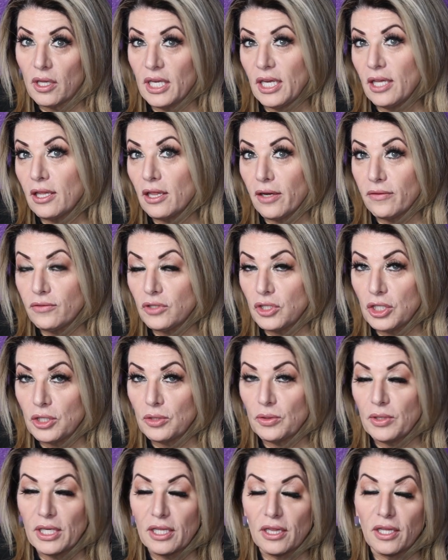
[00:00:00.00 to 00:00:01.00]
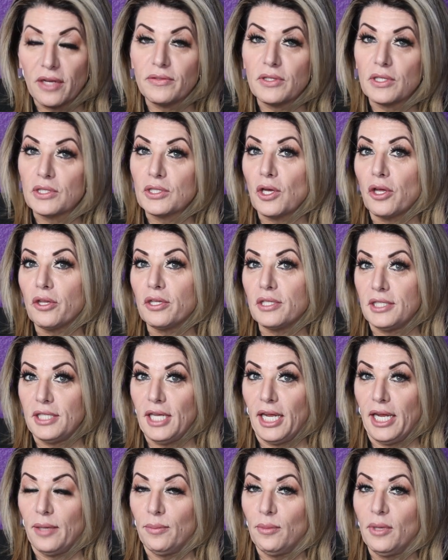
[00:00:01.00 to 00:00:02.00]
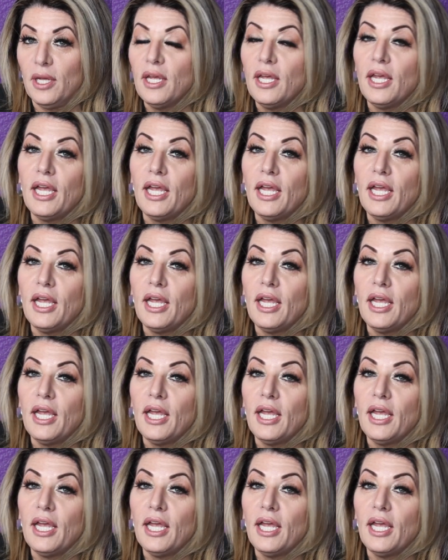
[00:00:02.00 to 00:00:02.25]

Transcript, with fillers: he loves you. He loves us all the same.